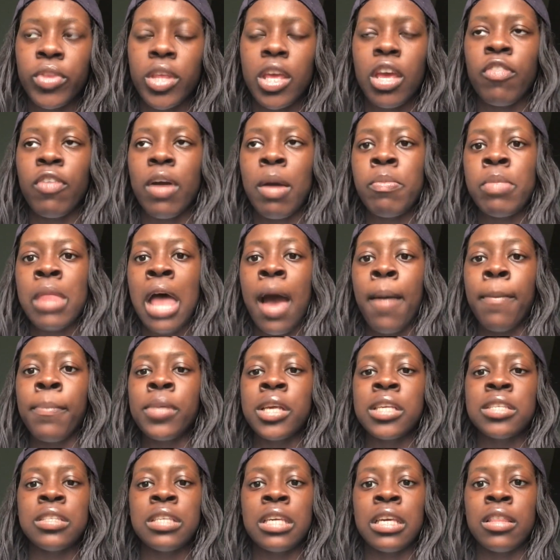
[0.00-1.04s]
If I'm not
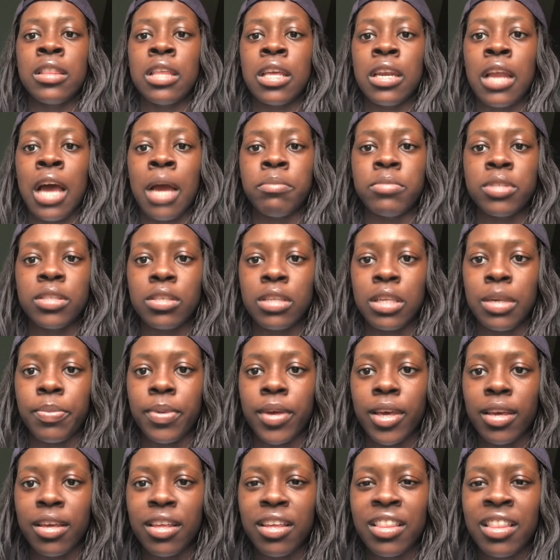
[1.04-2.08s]
busy, then I'm
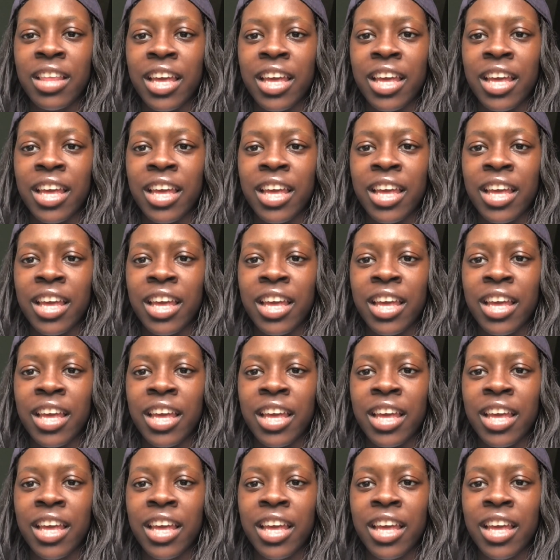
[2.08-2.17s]
sleeping.